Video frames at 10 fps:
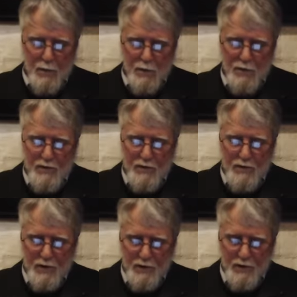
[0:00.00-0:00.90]
with his
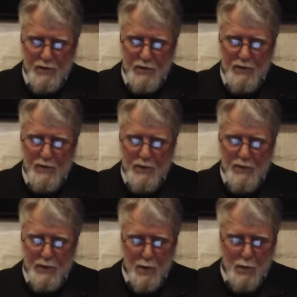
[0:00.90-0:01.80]
insistence
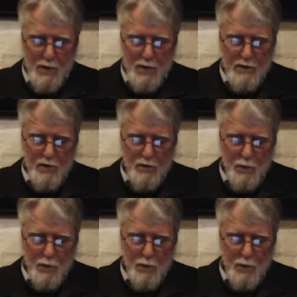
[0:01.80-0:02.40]
that only those